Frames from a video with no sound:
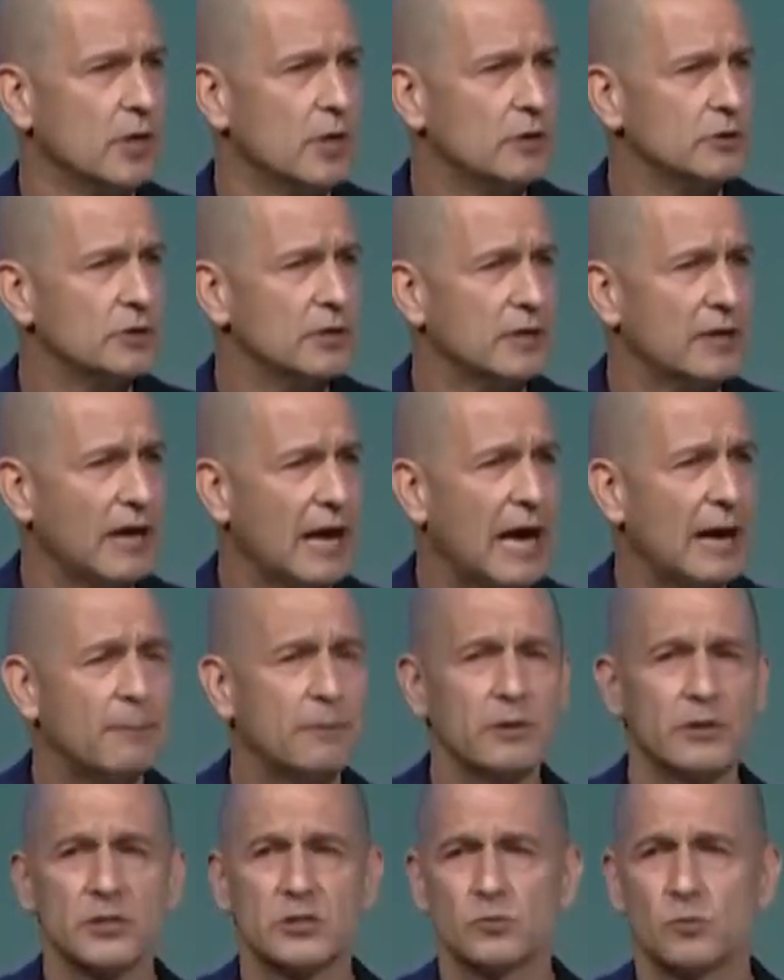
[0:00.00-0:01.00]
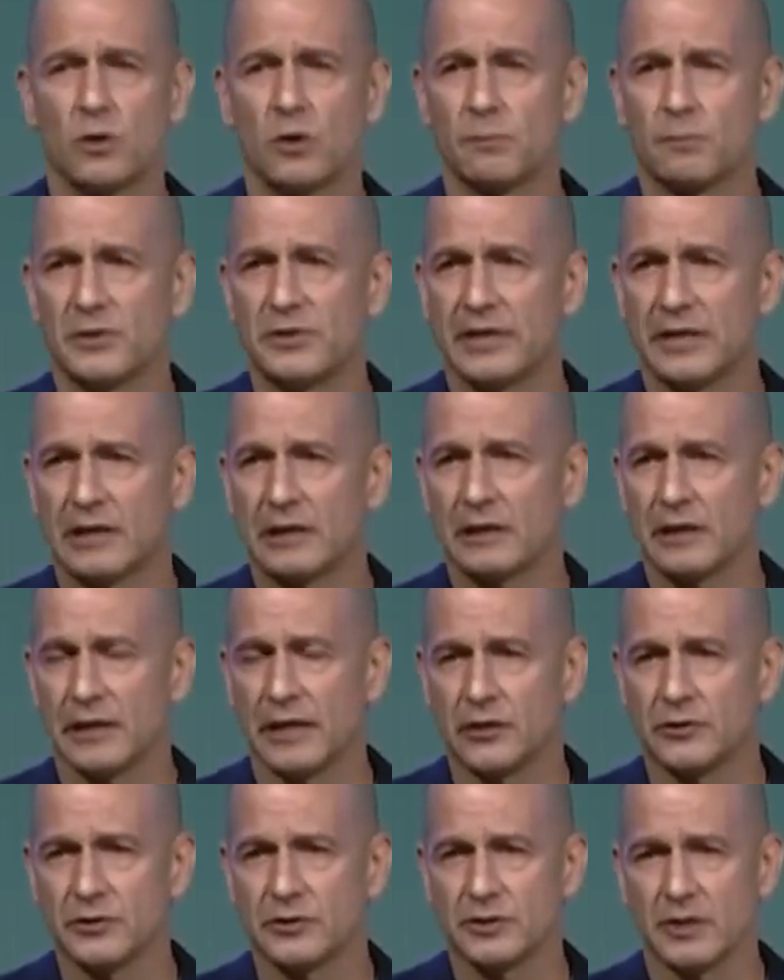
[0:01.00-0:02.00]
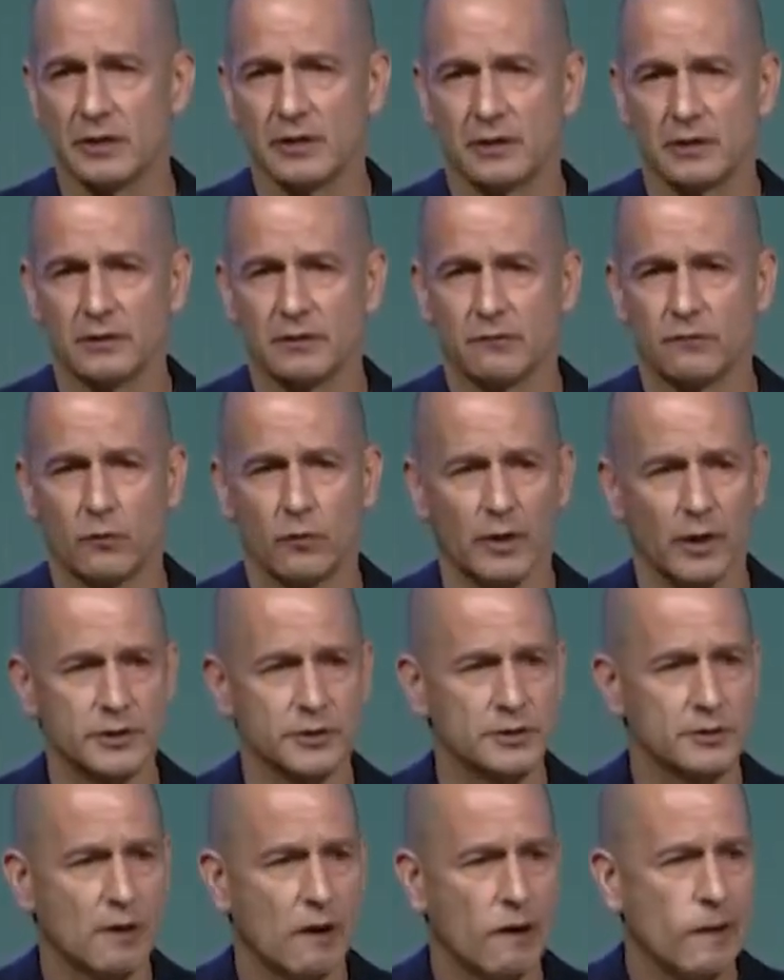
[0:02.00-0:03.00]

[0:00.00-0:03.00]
So the capitalists weren't particularly interesting for us.